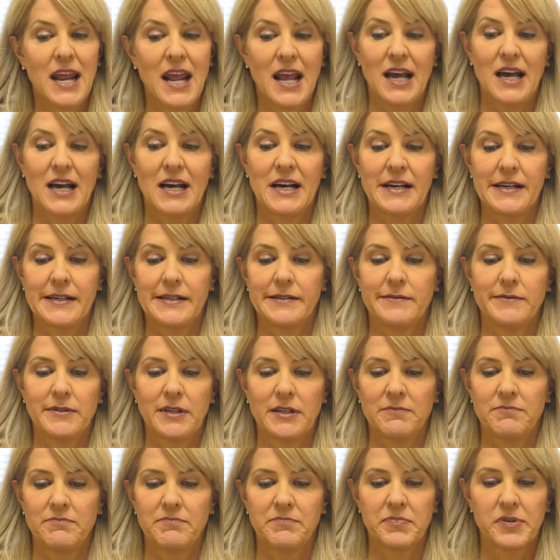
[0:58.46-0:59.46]
had
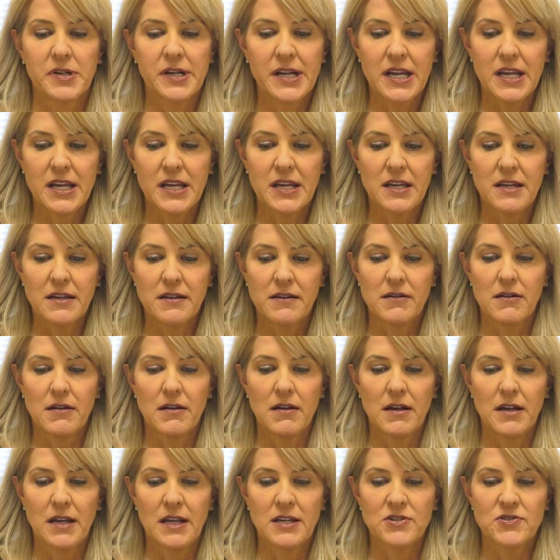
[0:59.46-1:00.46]
a pretty
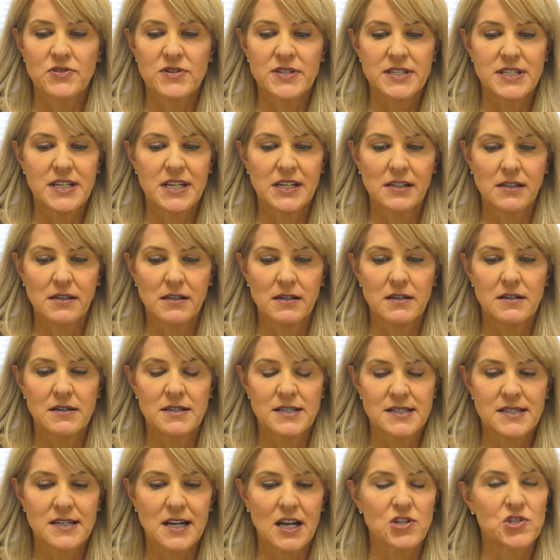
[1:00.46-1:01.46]
interesting
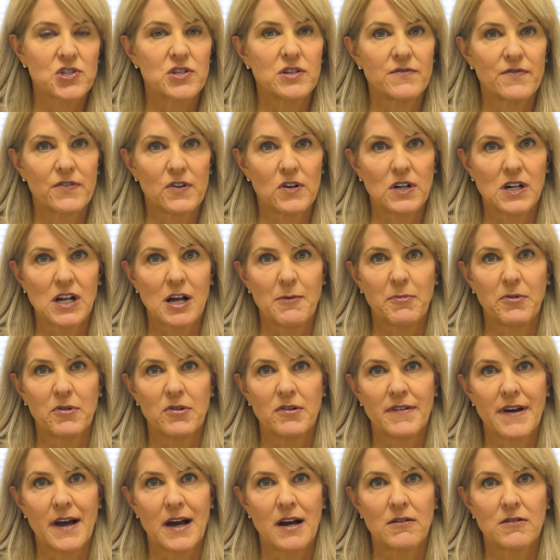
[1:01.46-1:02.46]
discussion for a
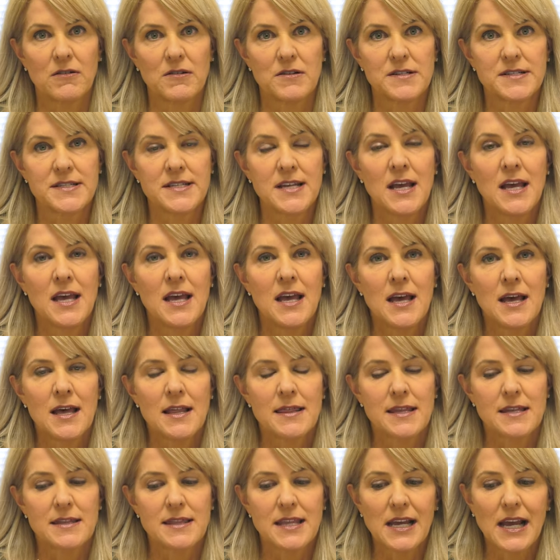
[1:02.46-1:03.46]
couple of hours.
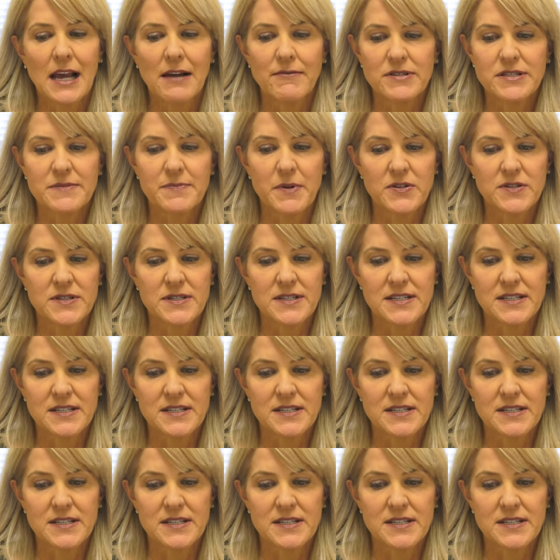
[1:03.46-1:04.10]
The thing I was most